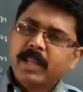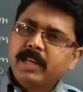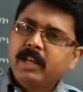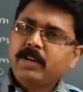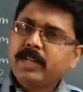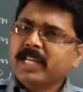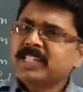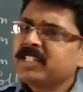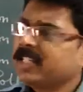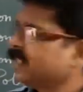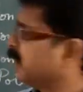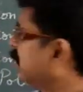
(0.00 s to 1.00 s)
Now
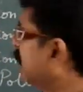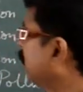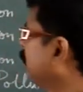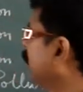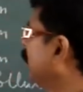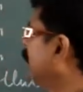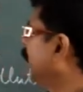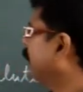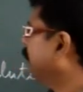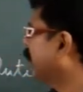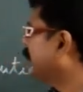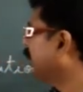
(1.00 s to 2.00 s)
next is the
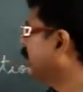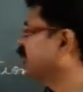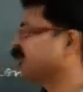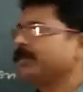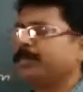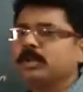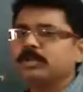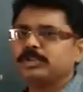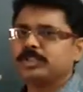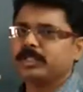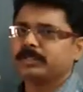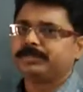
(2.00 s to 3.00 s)
radiation pollution.